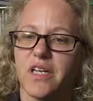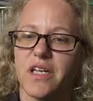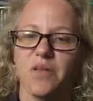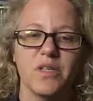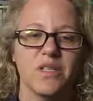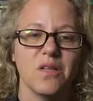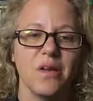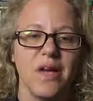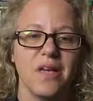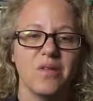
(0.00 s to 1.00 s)
on the ones on the
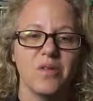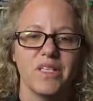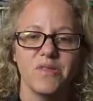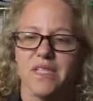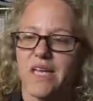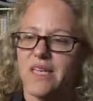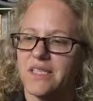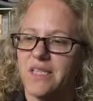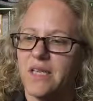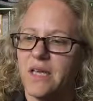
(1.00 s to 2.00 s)
right. I didn't realize it was that
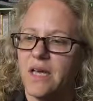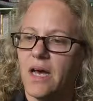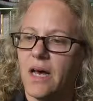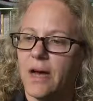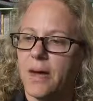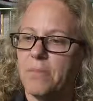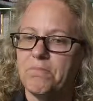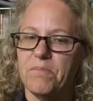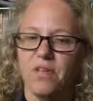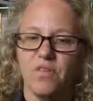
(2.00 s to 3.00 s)
easy.
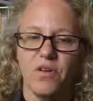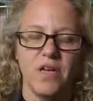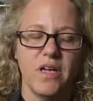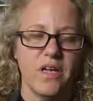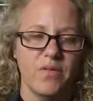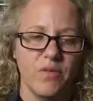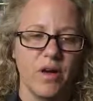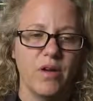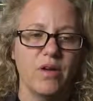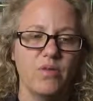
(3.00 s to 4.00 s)
If you
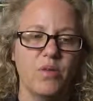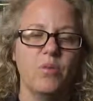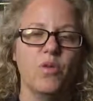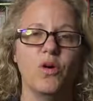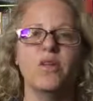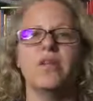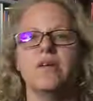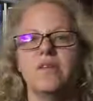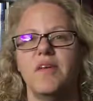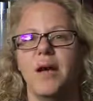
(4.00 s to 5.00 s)
want to read more,
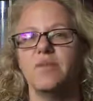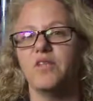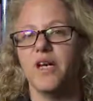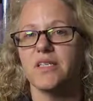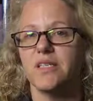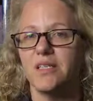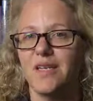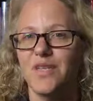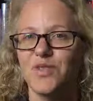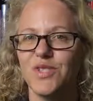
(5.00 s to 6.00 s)
if the abstract
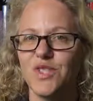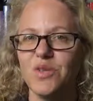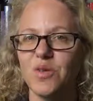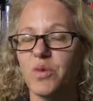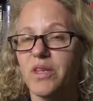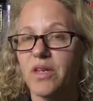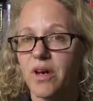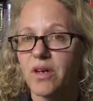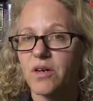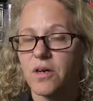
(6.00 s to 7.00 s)
interests you, then read the
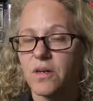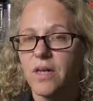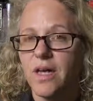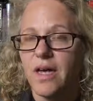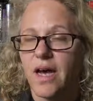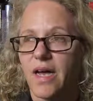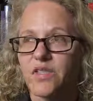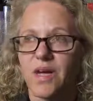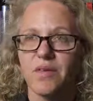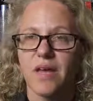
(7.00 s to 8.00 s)
article. I
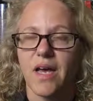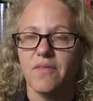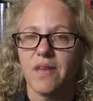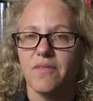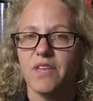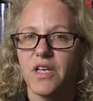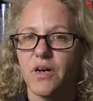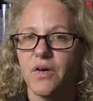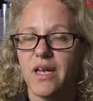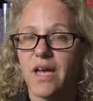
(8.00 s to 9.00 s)
also have a video
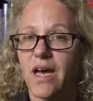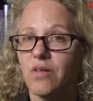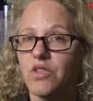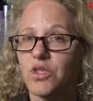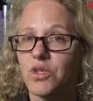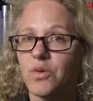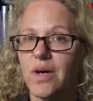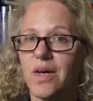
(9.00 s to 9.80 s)
on how to